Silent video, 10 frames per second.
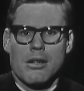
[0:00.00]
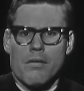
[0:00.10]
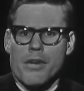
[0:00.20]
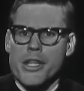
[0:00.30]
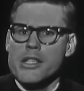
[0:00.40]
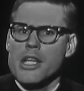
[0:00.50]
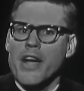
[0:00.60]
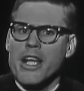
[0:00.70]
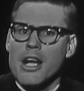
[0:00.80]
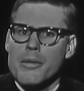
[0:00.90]
For this have
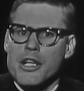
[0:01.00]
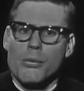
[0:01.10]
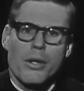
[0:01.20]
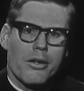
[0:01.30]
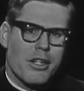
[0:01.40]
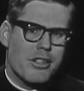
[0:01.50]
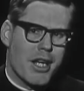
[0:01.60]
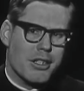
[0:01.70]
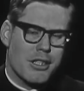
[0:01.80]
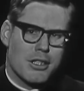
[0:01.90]
I come into the world, he
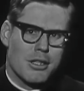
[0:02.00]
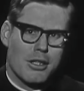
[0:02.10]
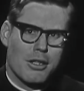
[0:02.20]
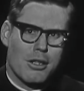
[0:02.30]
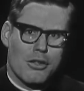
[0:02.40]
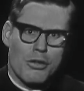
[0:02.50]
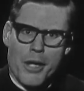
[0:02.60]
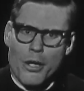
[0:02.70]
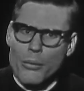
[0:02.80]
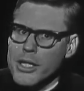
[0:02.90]
says, to
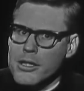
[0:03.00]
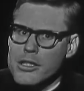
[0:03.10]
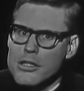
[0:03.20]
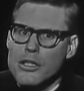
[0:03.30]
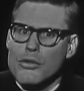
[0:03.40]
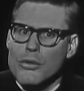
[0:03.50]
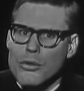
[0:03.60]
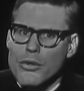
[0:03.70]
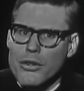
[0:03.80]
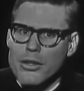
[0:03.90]
bear witness to the
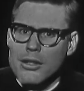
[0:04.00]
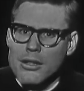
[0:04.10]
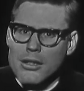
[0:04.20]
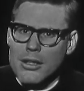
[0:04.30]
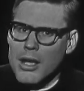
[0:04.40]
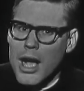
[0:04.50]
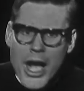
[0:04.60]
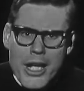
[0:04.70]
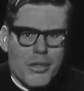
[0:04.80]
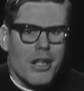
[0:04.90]
truth. I
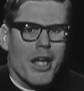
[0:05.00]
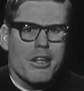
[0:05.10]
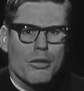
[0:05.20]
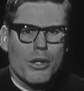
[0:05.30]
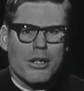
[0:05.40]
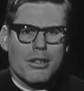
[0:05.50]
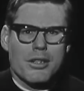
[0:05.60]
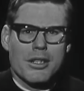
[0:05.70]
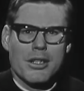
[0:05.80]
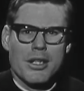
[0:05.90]
am the light of the world.
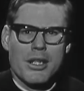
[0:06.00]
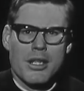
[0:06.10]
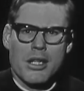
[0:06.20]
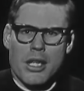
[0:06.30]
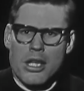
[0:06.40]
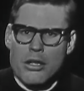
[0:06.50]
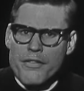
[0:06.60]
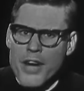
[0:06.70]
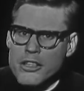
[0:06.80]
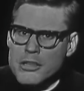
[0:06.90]
He who
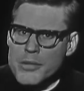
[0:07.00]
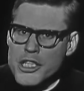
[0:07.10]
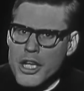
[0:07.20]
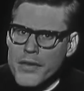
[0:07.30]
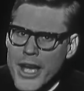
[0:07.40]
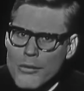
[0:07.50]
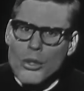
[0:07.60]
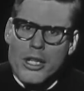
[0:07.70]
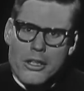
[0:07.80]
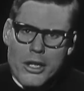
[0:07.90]
follows me shall not
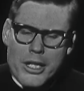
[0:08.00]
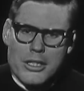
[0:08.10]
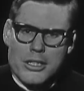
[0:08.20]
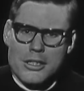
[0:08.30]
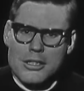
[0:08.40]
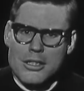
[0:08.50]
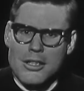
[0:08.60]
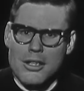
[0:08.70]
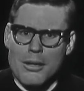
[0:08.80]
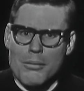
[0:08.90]
walk in darkness,
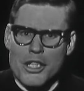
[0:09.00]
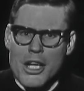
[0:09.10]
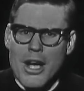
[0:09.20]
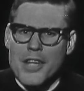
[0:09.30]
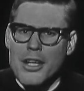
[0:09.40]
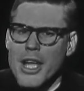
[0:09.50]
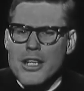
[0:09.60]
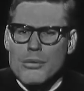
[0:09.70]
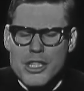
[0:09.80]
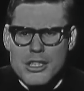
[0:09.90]
but shall have the
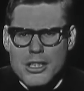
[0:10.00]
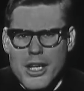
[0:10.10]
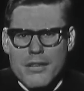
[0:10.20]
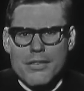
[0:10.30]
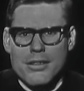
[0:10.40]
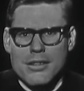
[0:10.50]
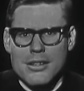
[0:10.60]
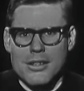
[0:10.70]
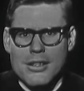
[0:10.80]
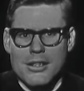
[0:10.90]
light which is life.
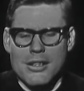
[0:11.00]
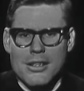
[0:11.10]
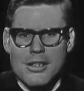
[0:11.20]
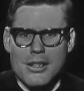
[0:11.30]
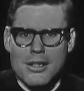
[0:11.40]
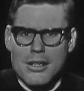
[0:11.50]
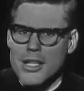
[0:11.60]
The